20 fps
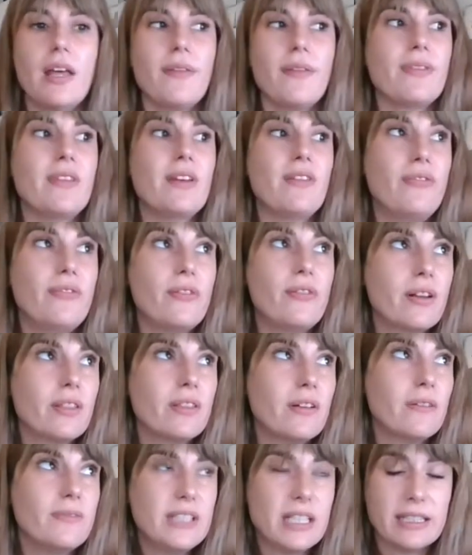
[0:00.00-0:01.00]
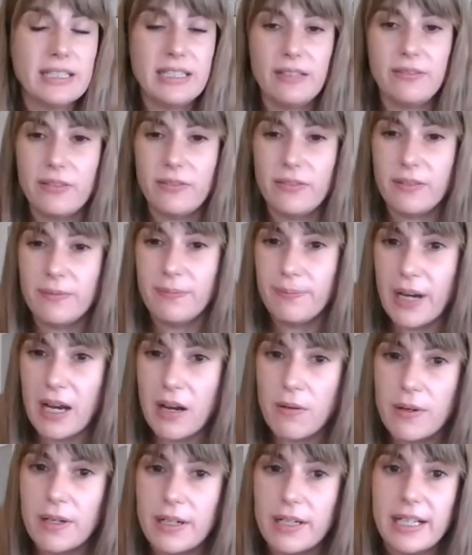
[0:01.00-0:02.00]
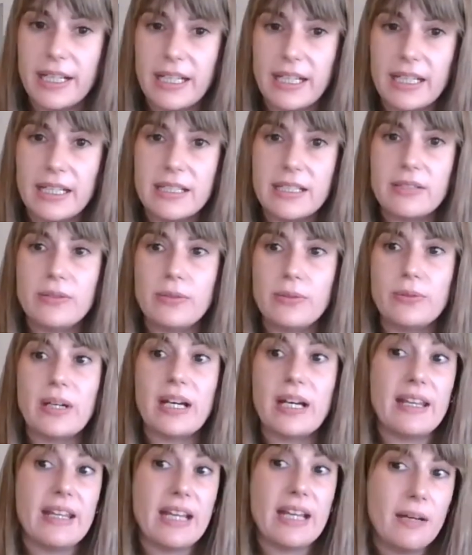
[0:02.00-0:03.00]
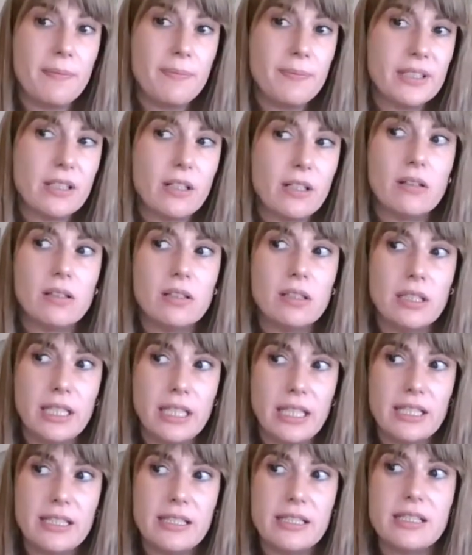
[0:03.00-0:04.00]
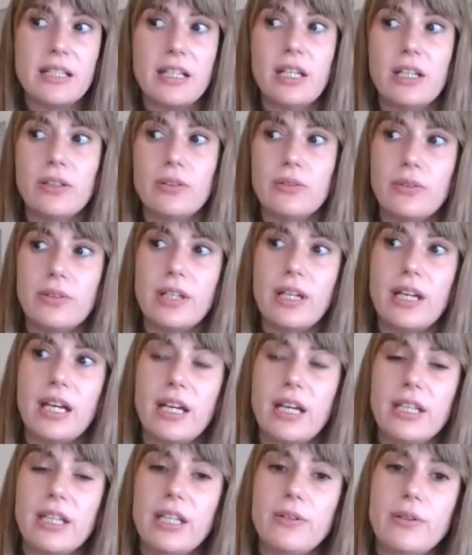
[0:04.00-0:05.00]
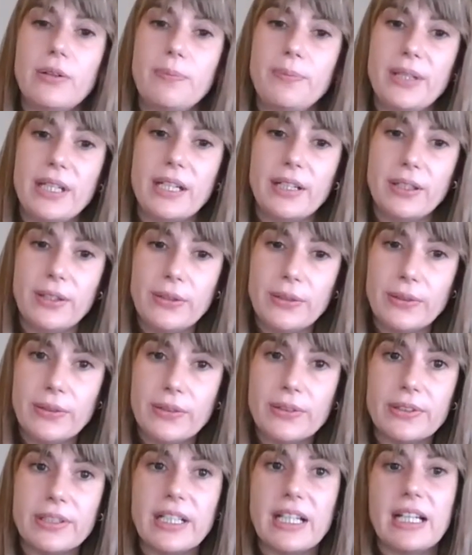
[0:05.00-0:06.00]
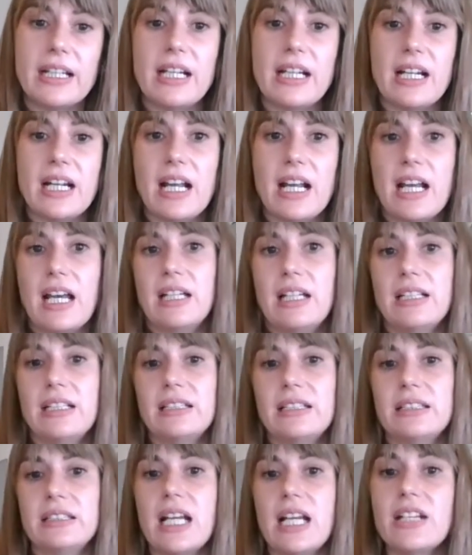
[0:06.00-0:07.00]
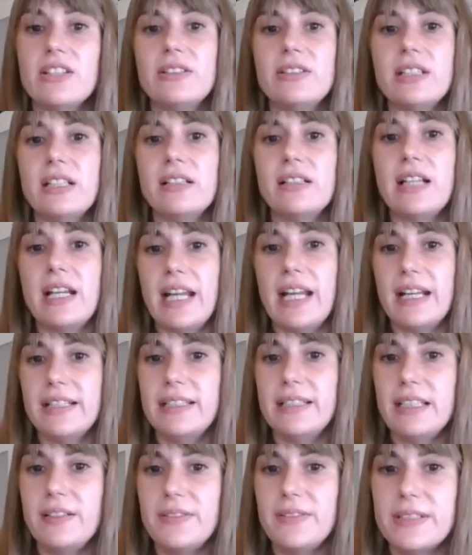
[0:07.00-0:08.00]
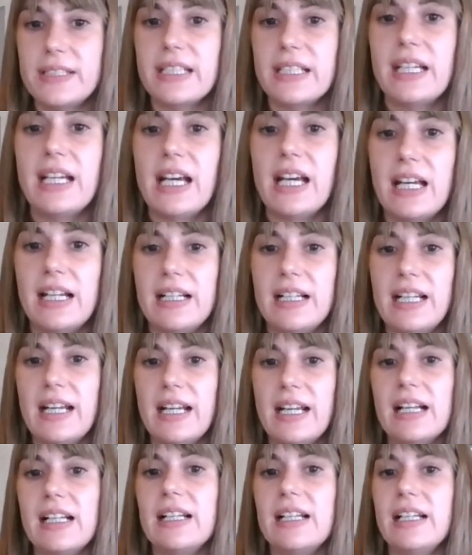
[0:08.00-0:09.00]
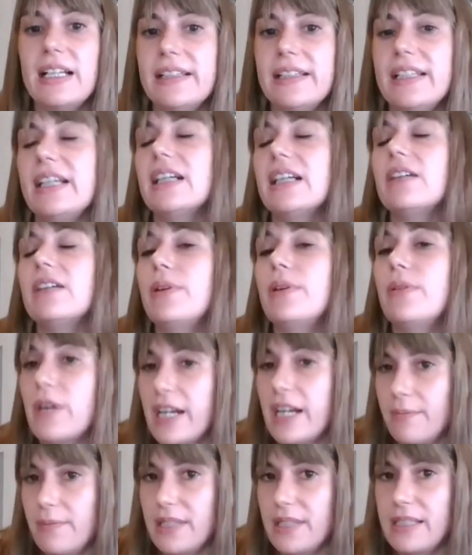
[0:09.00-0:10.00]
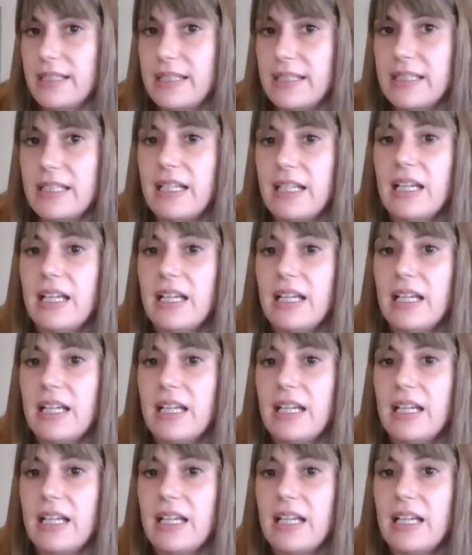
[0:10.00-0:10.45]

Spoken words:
The fourth objective of Empower is to adapt all these to the European Union and national directives and legal and ethical requirements.